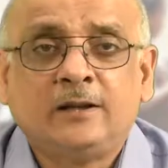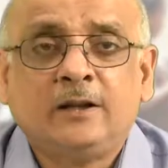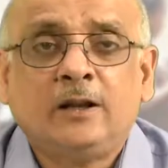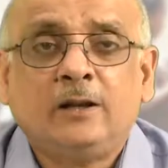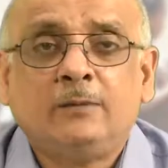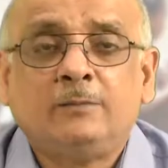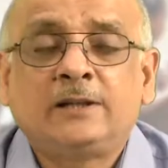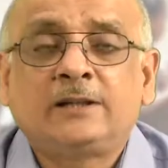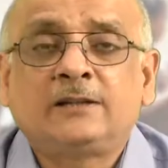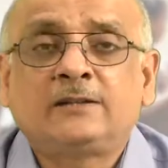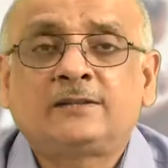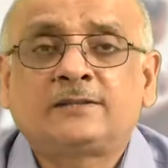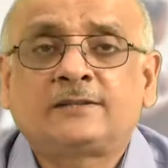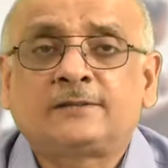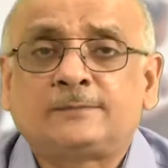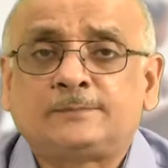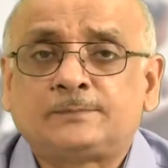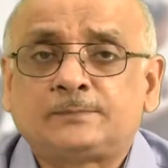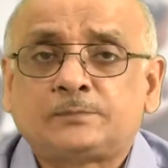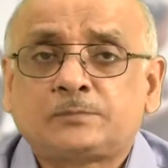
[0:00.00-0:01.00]
because
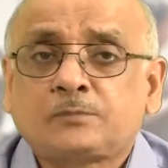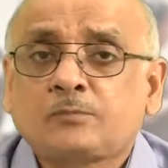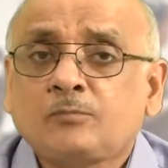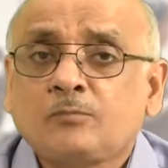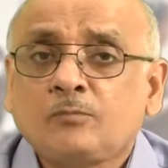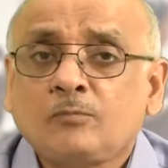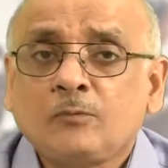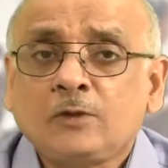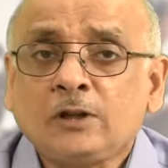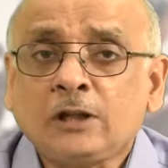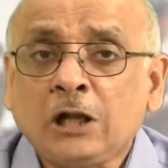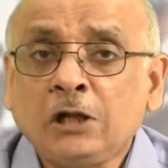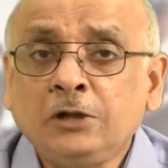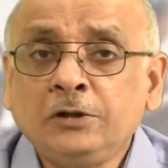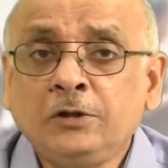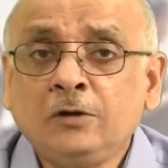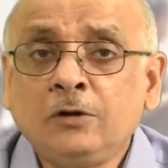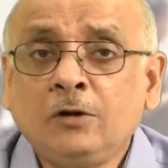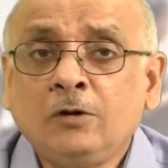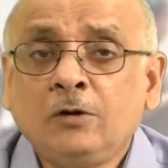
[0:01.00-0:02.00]

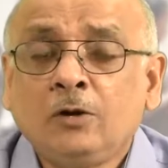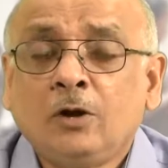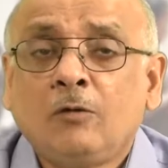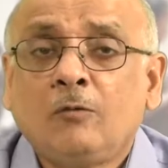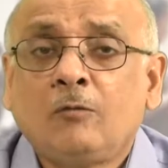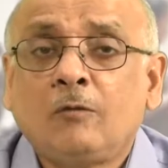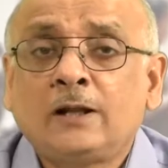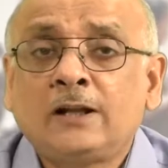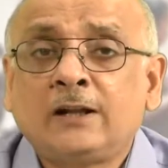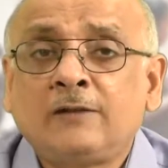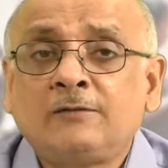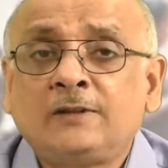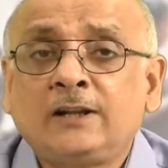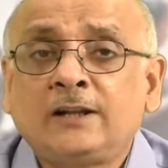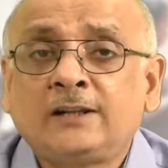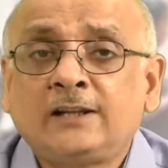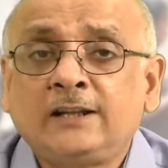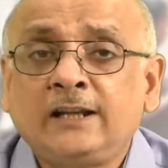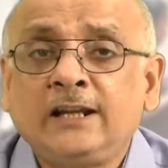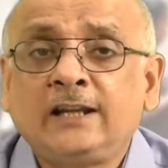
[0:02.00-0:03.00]
one of the
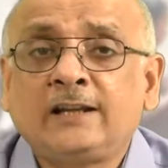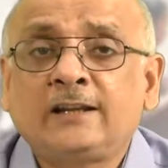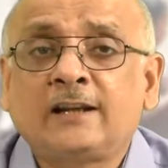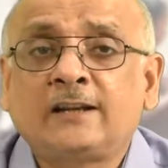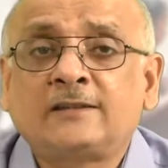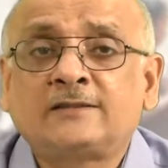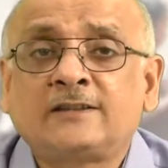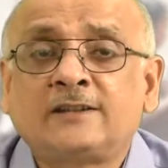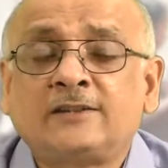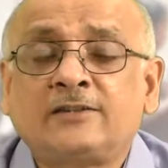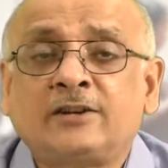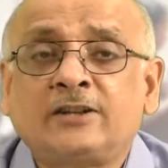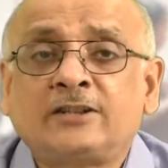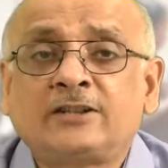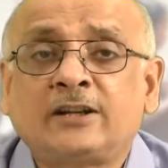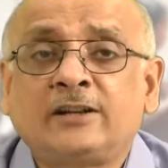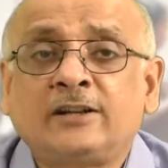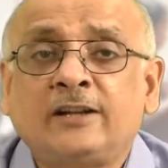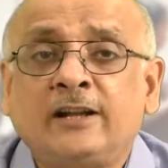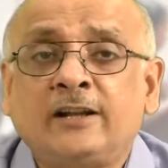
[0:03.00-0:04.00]
key
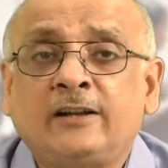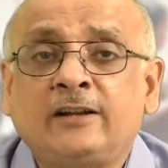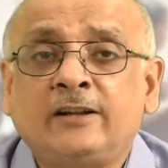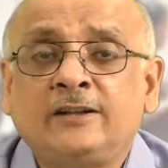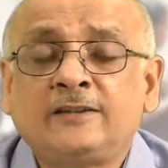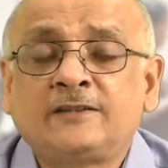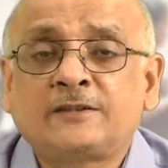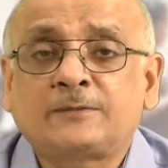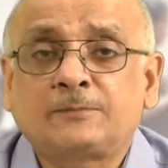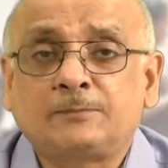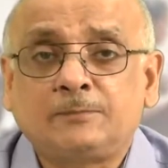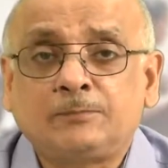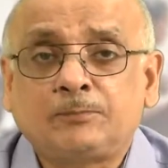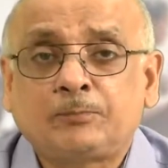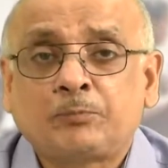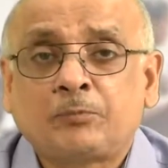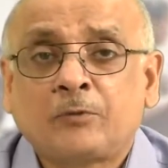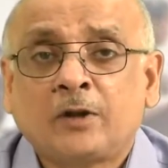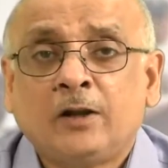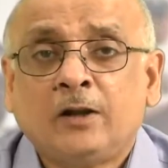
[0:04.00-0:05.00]
consideration here is
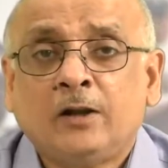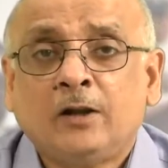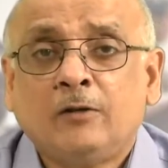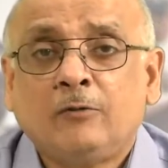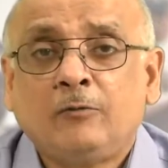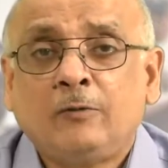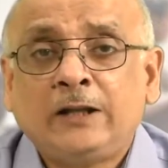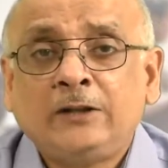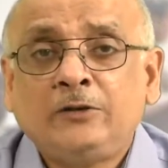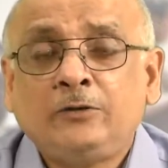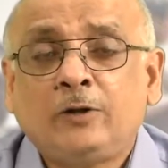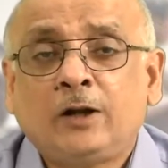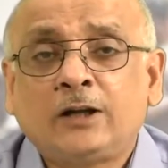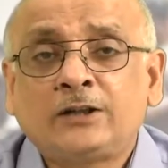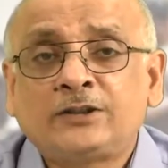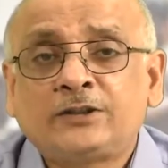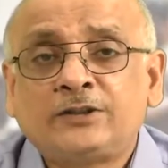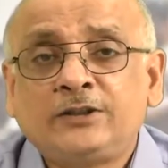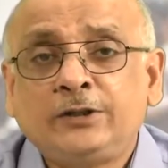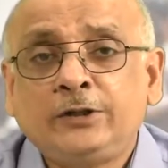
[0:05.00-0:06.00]
when you are
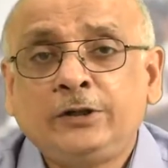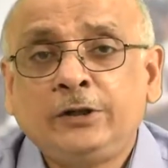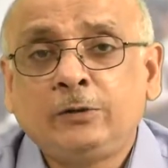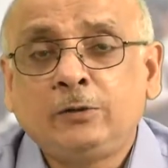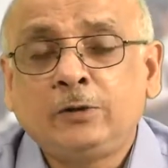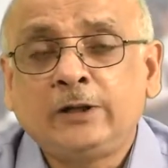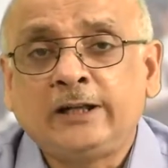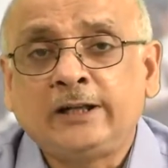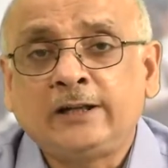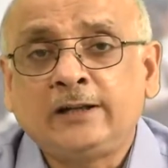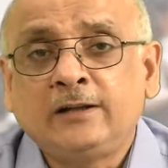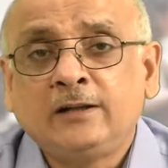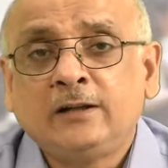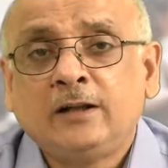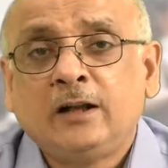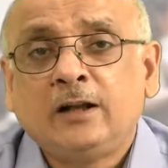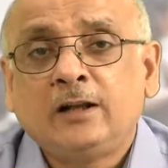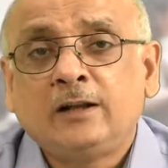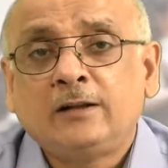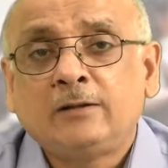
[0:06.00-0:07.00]
scheduling,
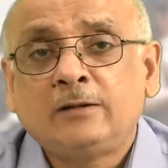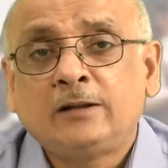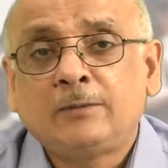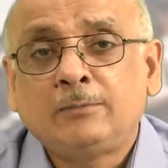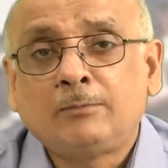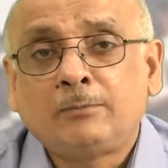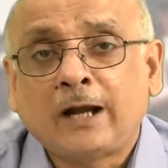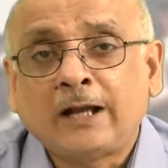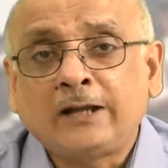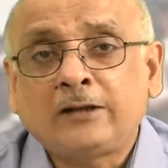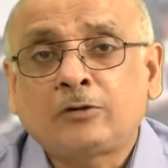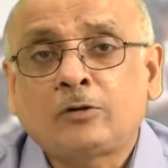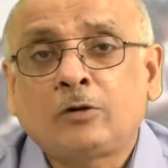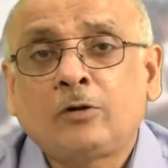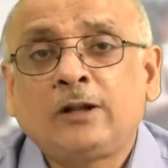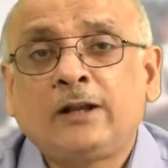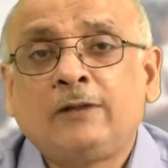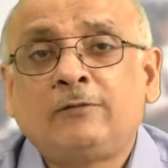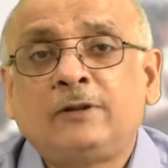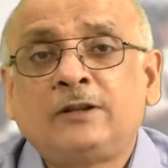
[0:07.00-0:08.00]
the micro
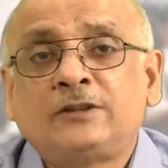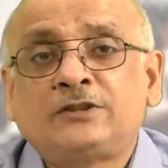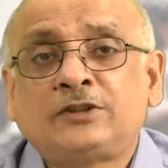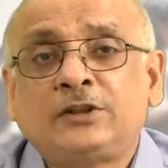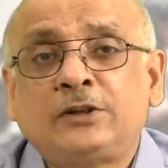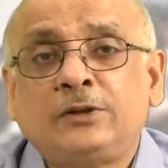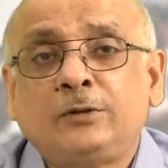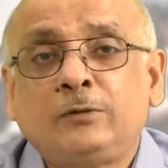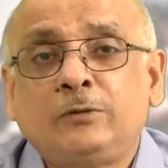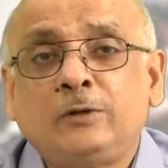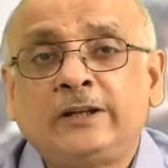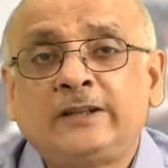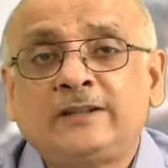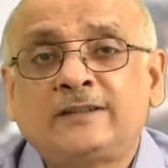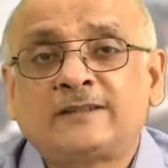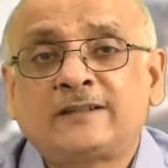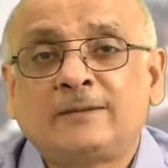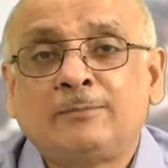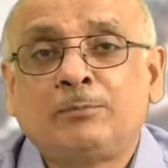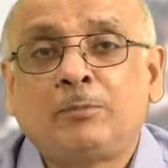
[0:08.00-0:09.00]
level scheduling
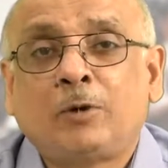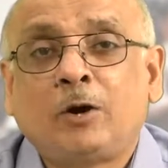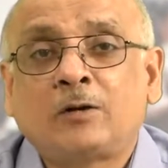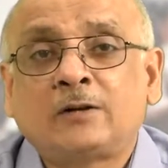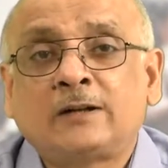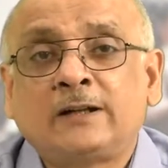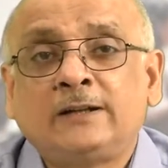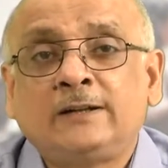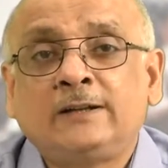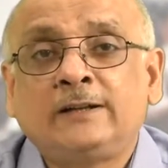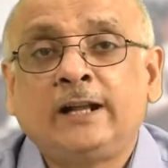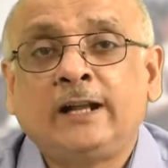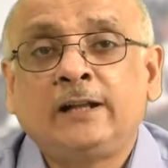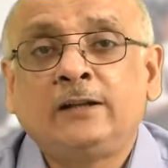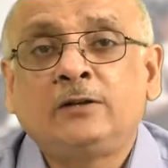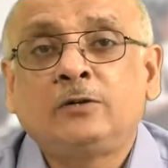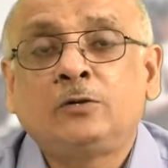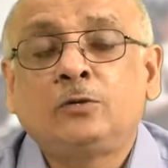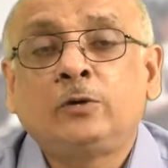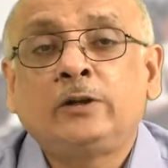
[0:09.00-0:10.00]
is important
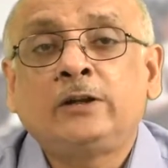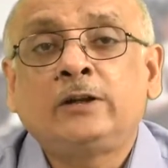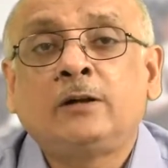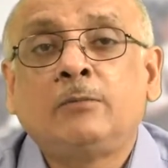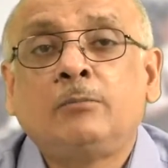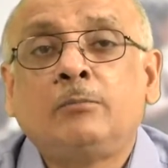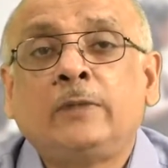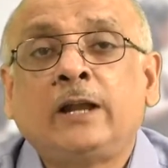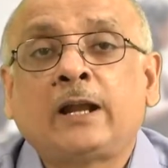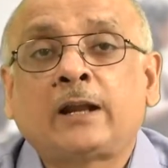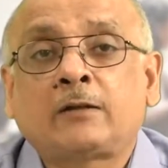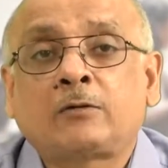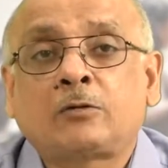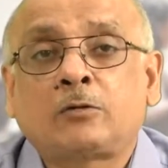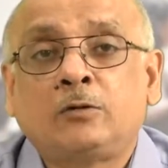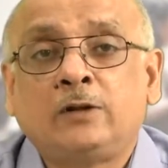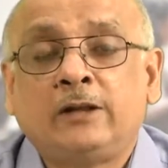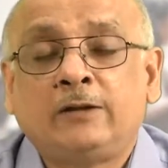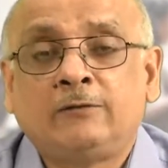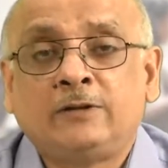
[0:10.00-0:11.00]
than doing a
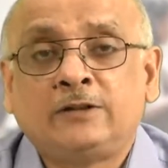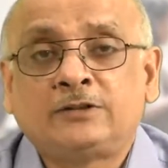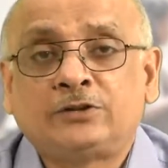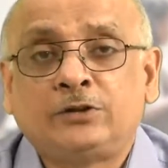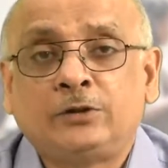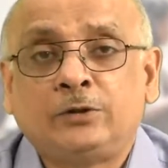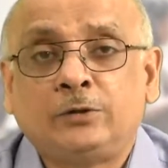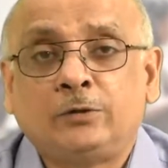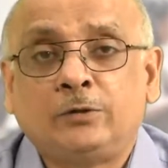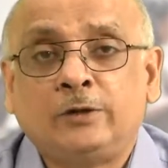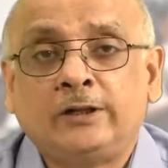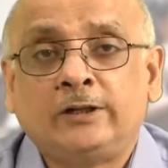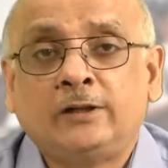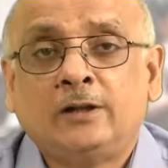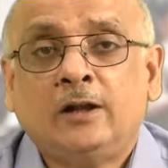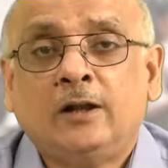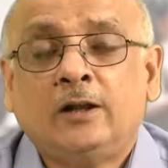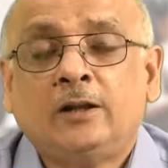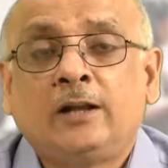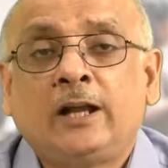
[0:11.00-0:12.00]
macro level scheduling.
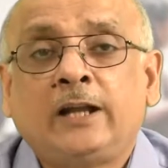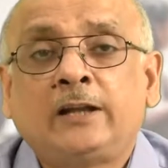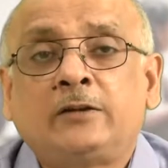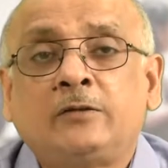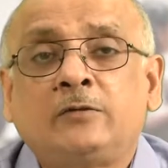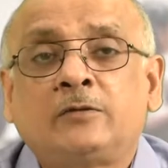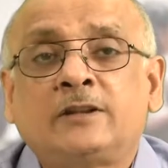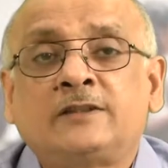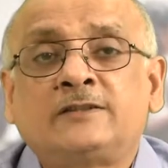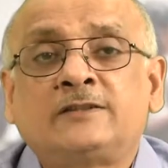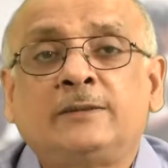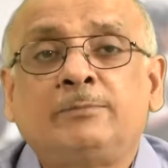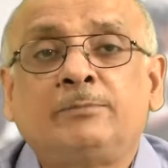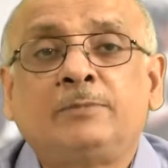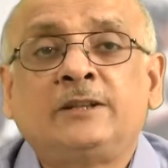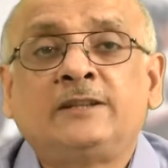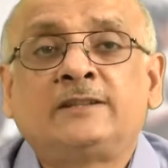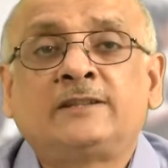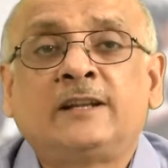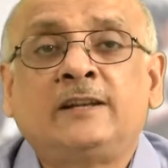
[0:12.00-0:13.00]
Like you can
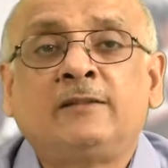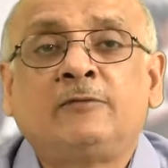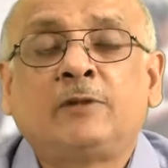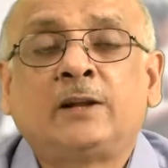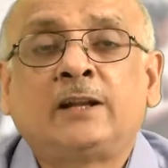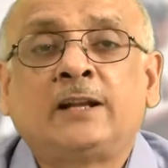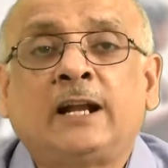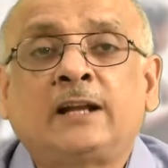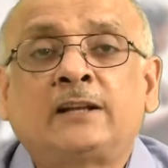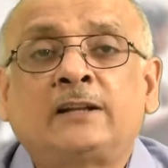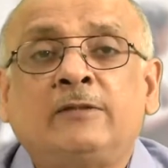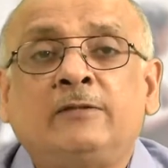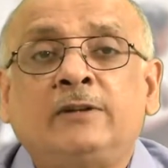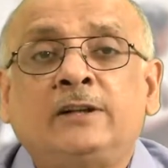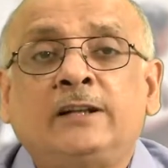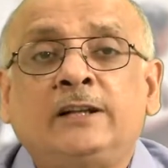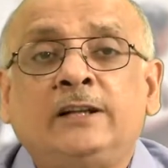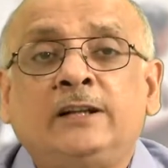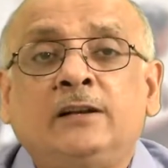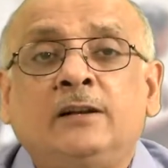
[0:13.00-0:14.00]
simply say one
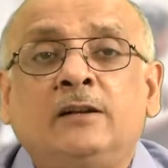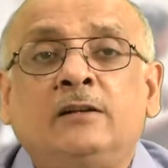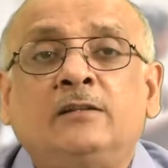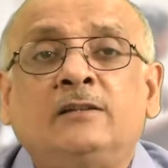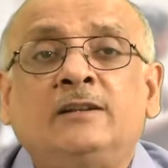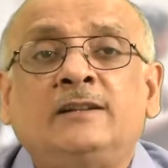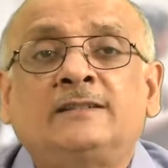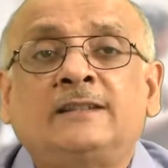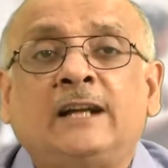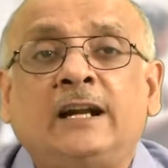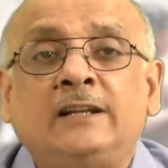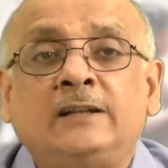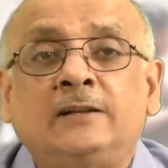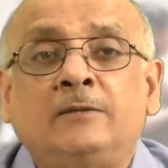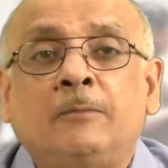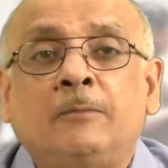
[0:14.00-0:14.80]
activity design